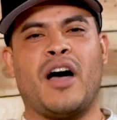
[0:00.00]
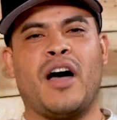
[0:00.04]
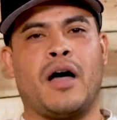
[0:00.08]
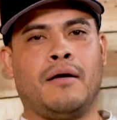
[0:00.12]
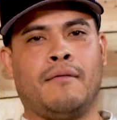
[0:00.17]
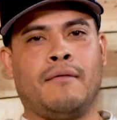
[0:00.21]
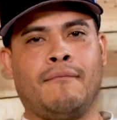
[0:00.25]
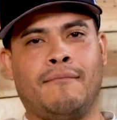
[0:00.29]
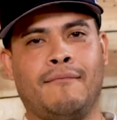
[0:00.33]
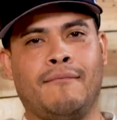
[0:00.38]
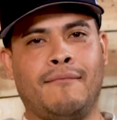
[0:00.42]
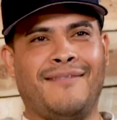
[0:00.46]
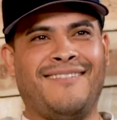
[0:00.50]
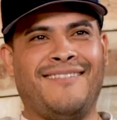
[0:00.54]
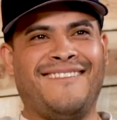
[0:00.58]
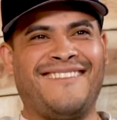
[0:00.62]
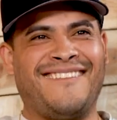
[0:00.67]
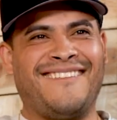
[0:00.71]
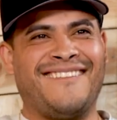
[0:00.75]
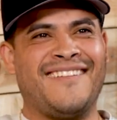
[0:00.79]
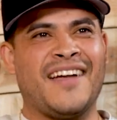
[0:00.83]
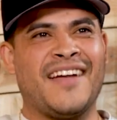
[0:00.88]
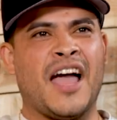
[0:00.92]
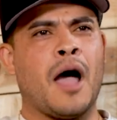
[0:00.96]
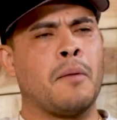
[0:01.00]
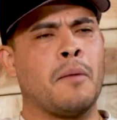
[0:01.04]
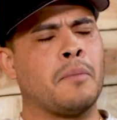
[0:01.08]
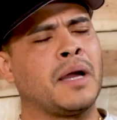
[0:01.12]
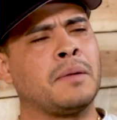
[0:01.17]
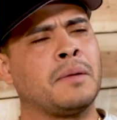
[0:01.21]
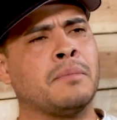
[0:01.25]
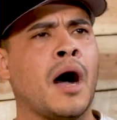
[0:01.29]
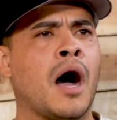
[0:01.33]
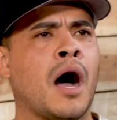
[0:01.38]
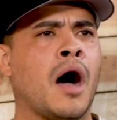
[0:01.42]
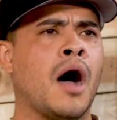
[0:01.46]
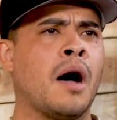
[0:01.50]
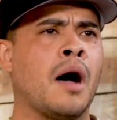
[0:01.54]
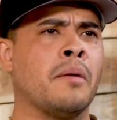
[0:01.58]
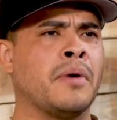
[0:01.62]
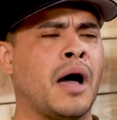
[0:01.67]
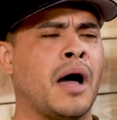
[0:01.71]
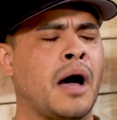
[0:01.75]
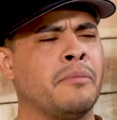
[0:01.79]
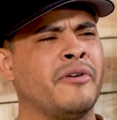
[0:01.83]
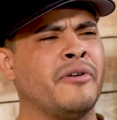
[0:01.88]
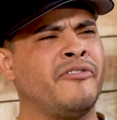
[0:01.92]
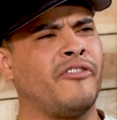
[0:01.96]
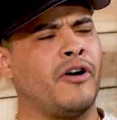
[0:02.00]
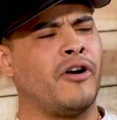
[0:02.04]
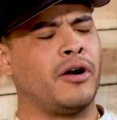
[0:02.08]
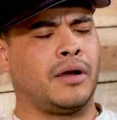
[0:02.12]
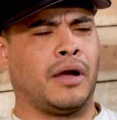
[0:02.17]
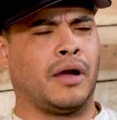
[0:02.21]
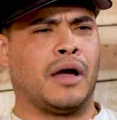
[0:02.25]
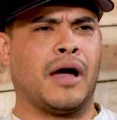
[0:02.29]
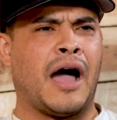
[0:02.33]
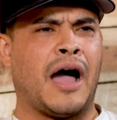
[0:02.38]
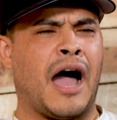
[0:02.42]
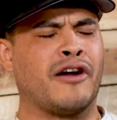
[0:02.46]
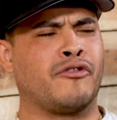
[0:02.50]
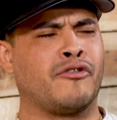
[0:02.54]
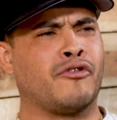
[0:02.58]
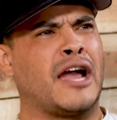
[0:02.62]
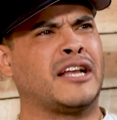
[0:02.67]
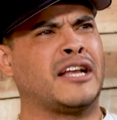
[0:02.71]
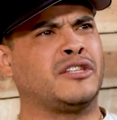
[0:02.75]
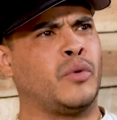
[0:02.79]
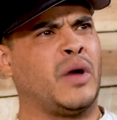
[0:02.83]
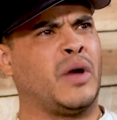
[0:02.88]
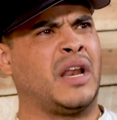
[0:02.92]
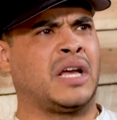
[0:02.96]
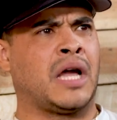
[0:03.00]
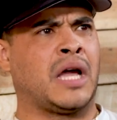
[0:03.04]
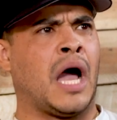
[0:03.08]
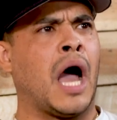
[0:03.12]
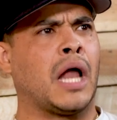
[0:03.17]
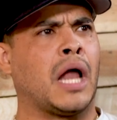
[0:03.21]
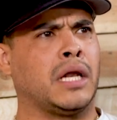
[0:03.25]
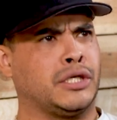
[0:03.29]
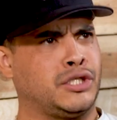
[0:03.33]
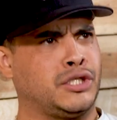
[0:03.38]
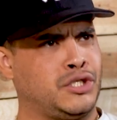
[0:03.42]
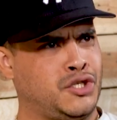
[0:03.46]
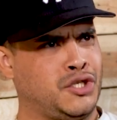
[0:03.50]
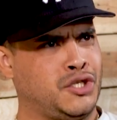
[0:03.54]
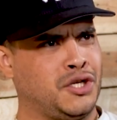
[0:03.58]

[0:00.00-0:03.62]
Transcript: Over. I'm like, mom, I'm a fuck. I graduated college.